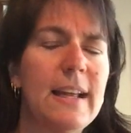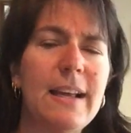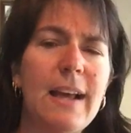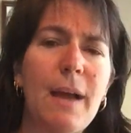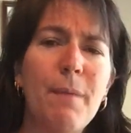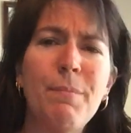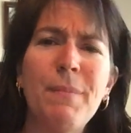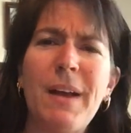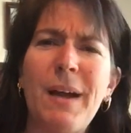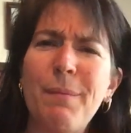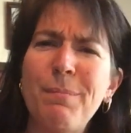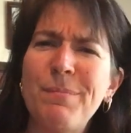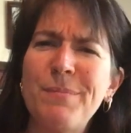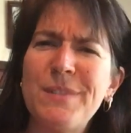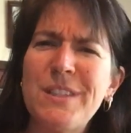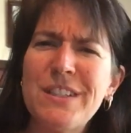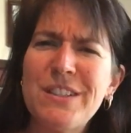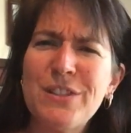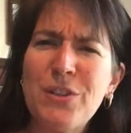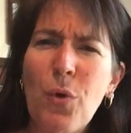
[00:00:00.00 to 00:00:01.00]
I'm
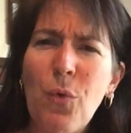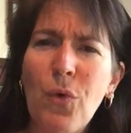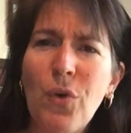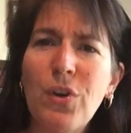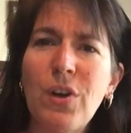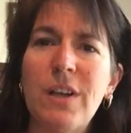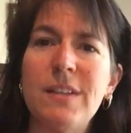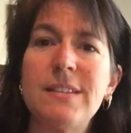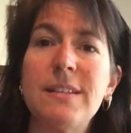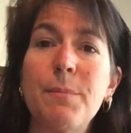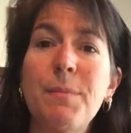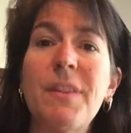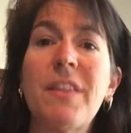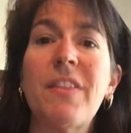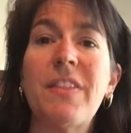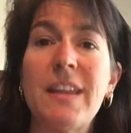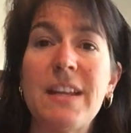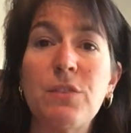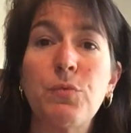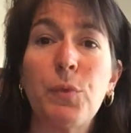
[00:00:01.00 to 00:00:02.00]
just torn on some of
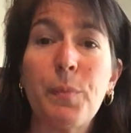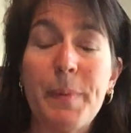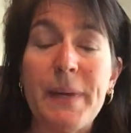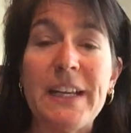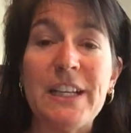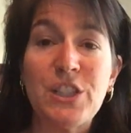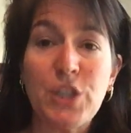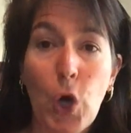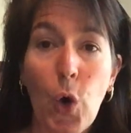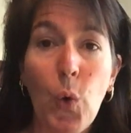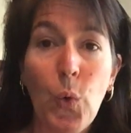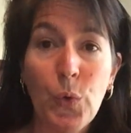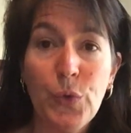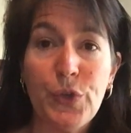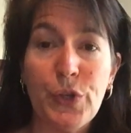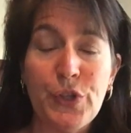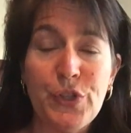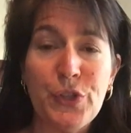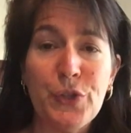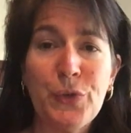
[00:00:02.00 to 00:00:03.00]
the things we're being told
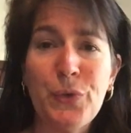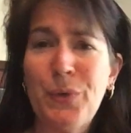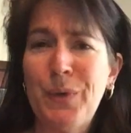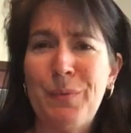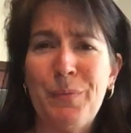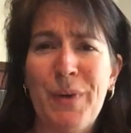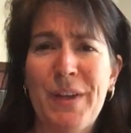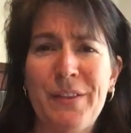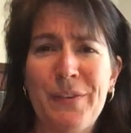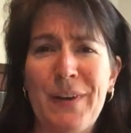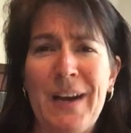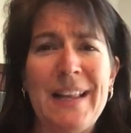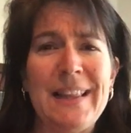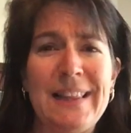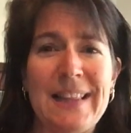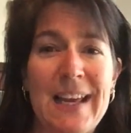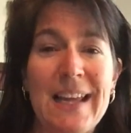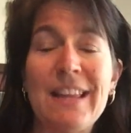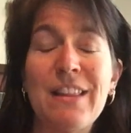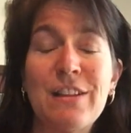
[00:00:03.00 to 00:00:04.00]
to do and whether I
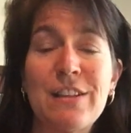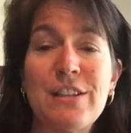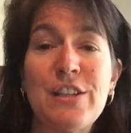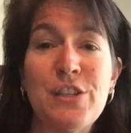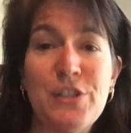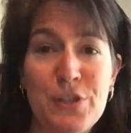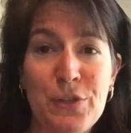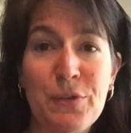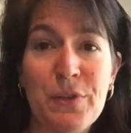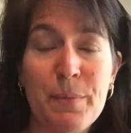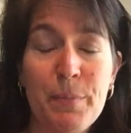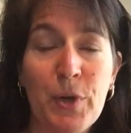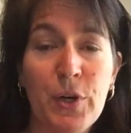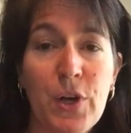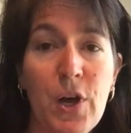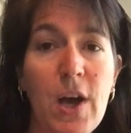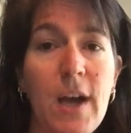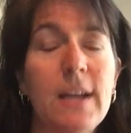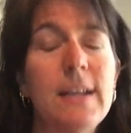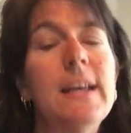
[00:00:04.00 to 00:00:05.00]
like to do them or
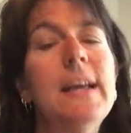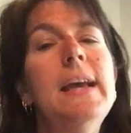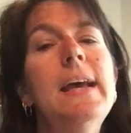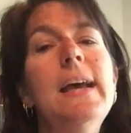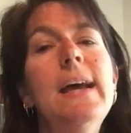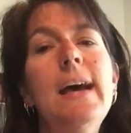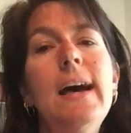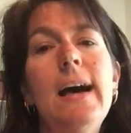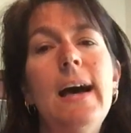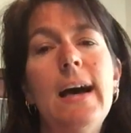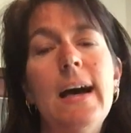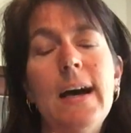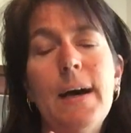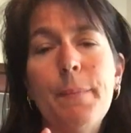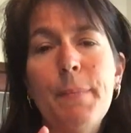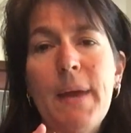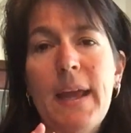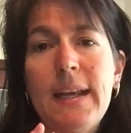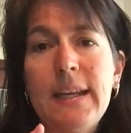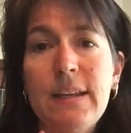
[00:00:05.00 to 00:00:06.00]
not.
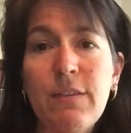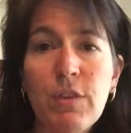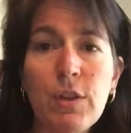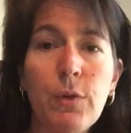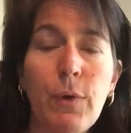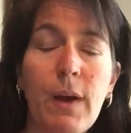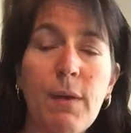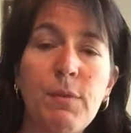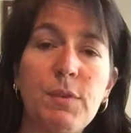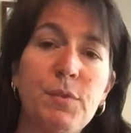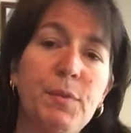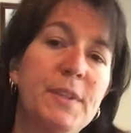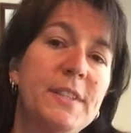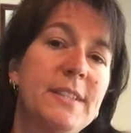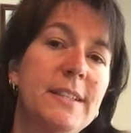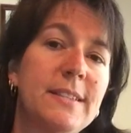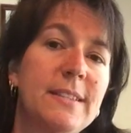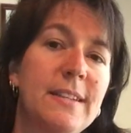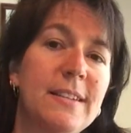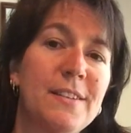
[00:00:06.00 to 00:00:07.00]
And even though I was
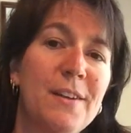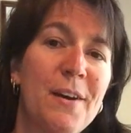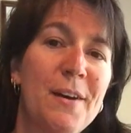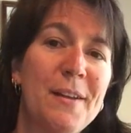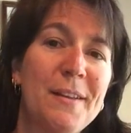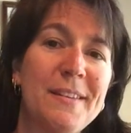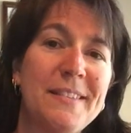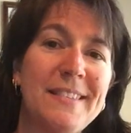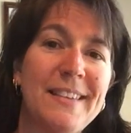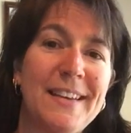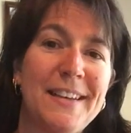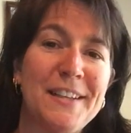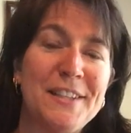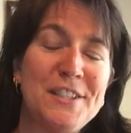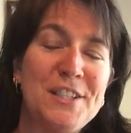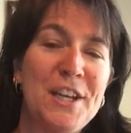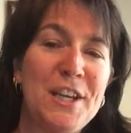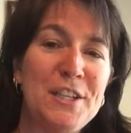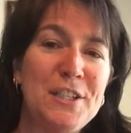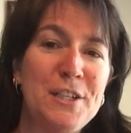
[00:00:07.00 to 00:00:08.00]
resistant on
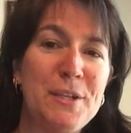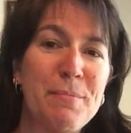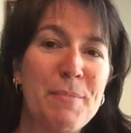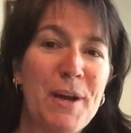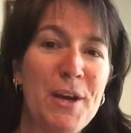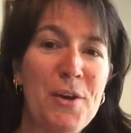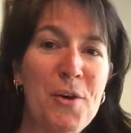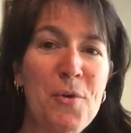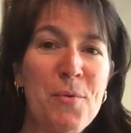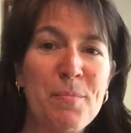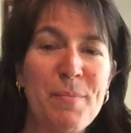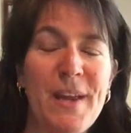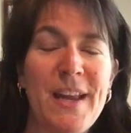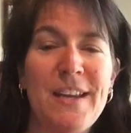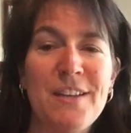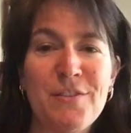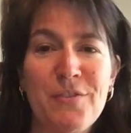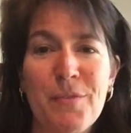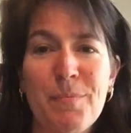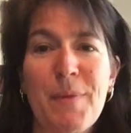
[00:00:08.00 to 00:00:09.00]
changing my
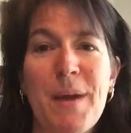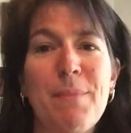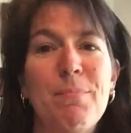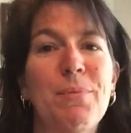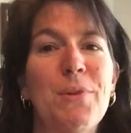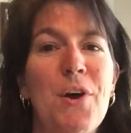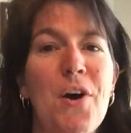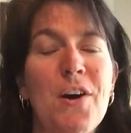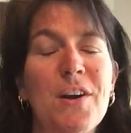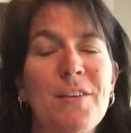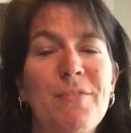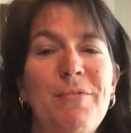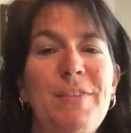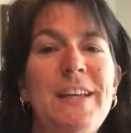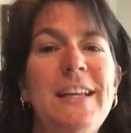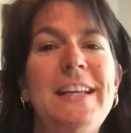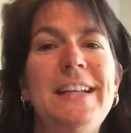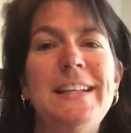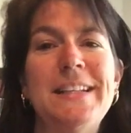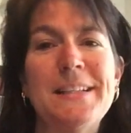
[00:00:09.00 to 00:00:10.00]
homepage from my blog
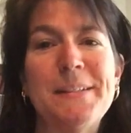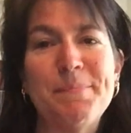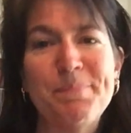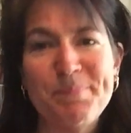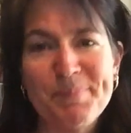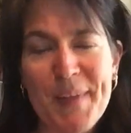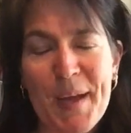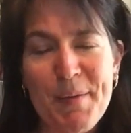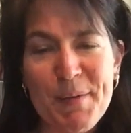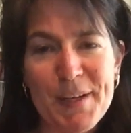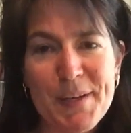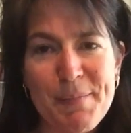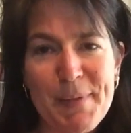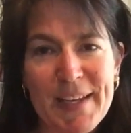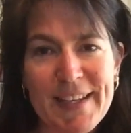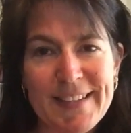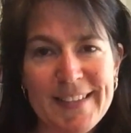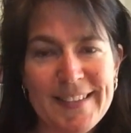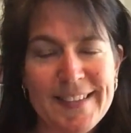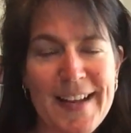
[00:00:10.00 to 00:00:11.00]
feed, I'm going to
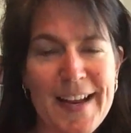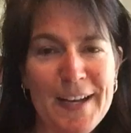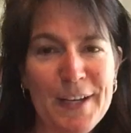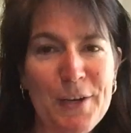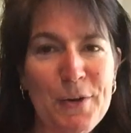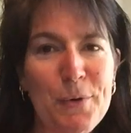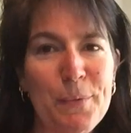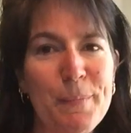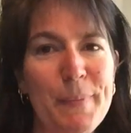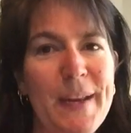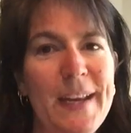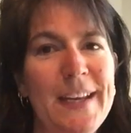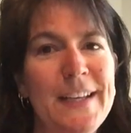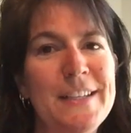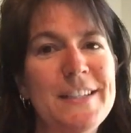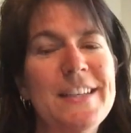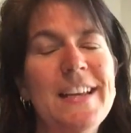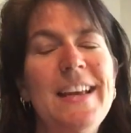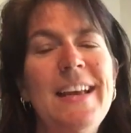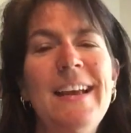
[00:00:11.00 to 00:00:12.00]
make it a static
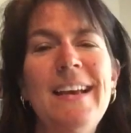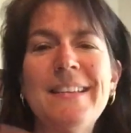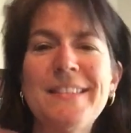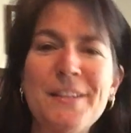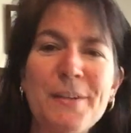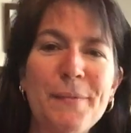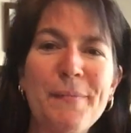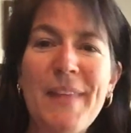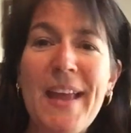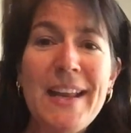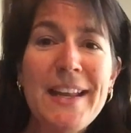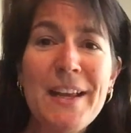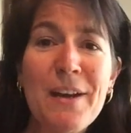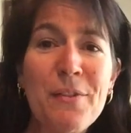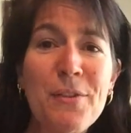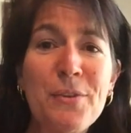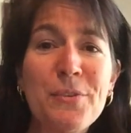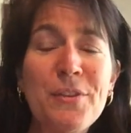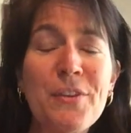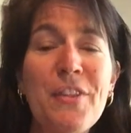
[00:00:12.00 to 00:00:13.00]
homepage. So
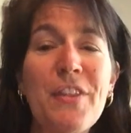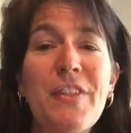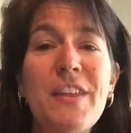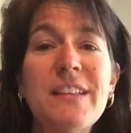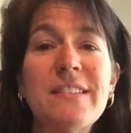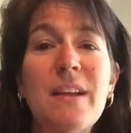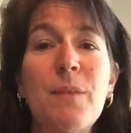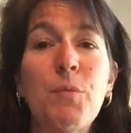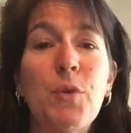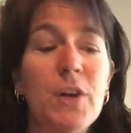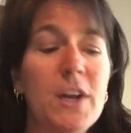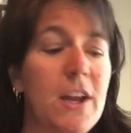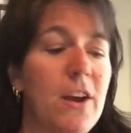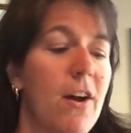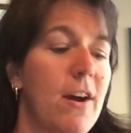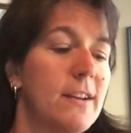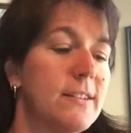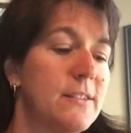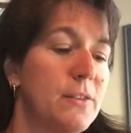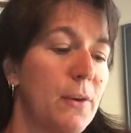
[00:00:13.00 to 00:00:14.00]
anyhow, those are the things I'm working on.